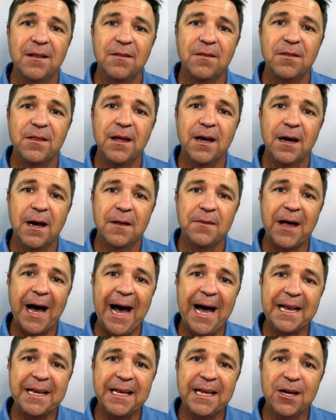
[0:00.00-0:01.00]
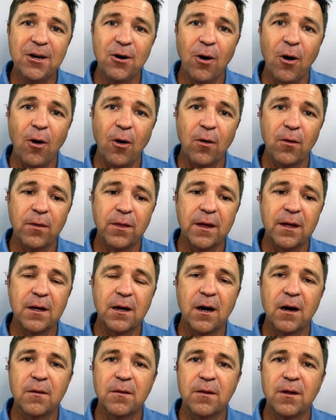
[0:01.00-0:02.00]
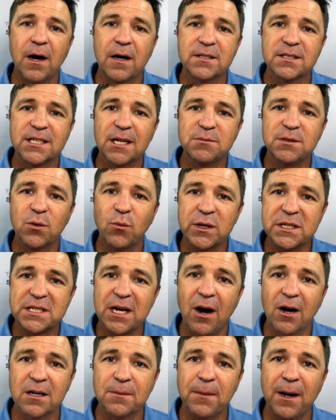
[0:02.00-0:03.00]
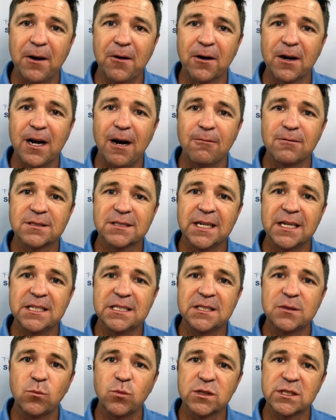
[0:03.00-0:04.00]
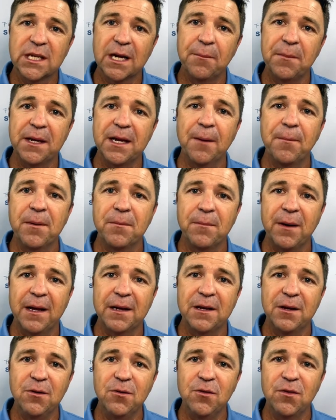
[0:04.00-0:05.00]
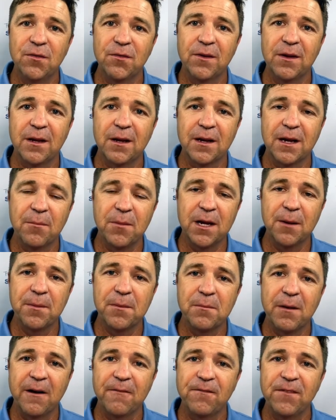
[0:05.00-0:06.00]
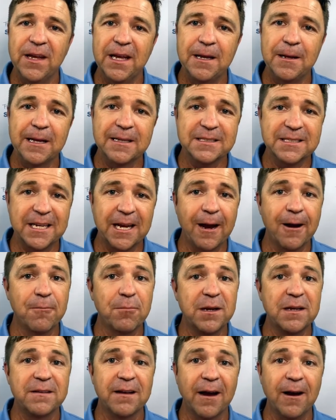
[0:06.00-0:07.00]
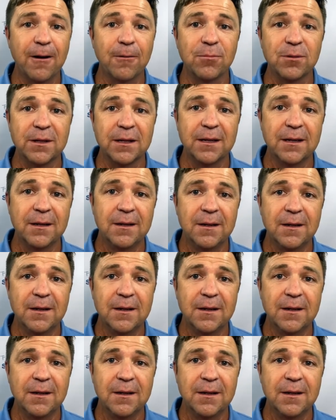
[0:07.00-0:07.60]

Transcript: the idea or the subject we talked about in our conversation was coming up in my news feed, coming up in my feed. That scared me terribly.